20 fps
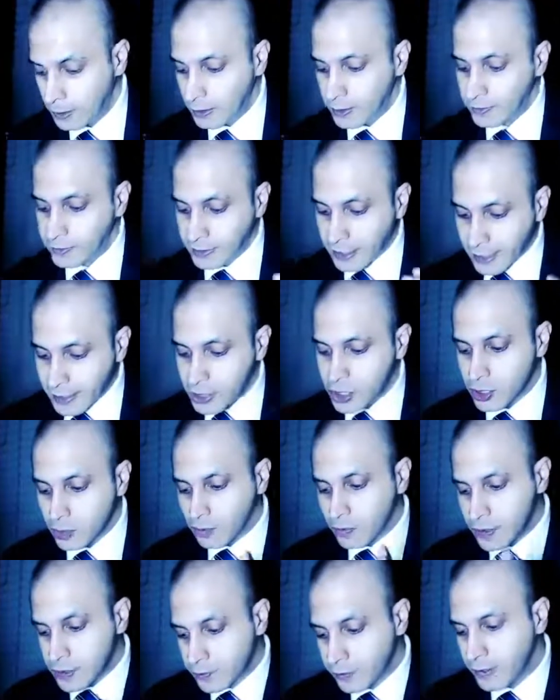The answer
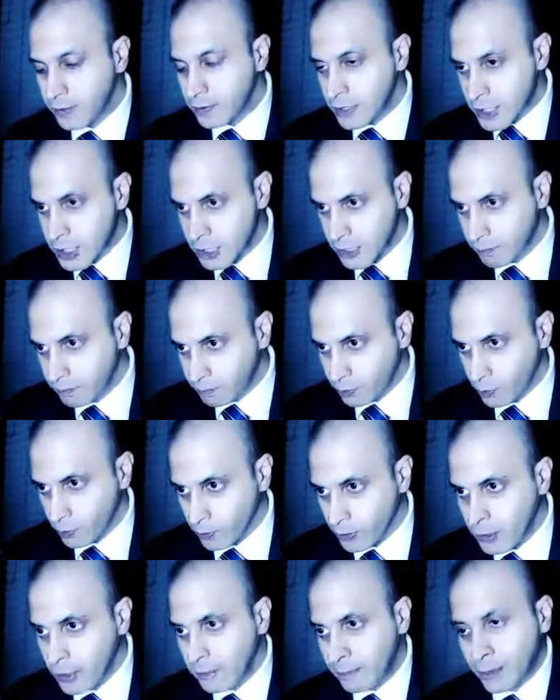is very simple,
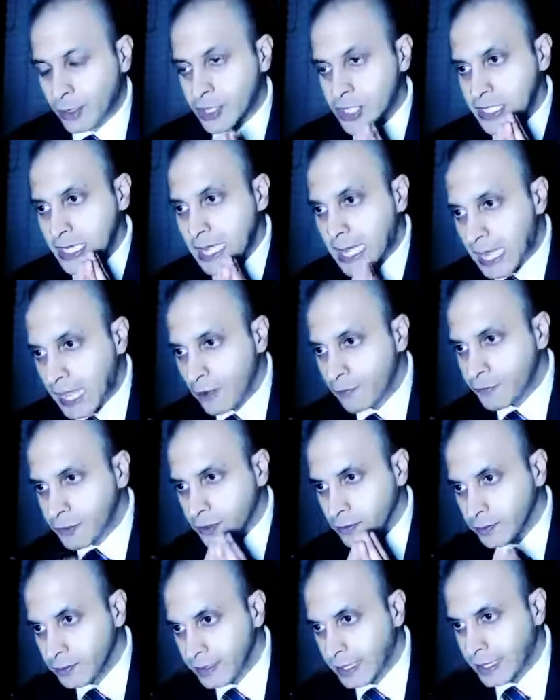because
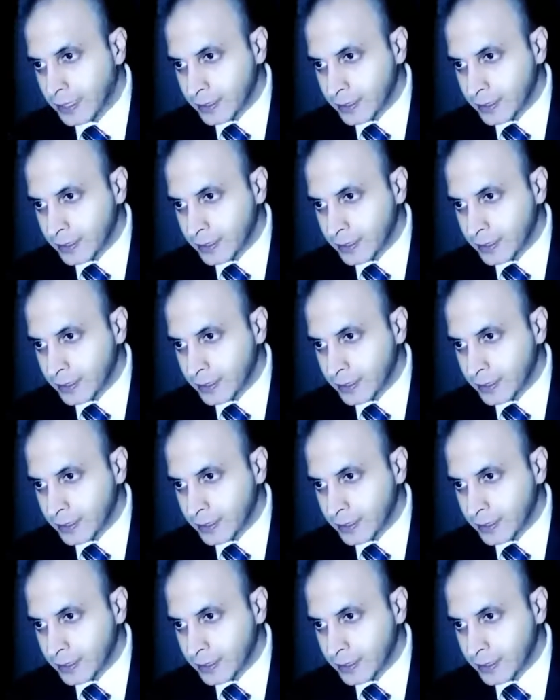after that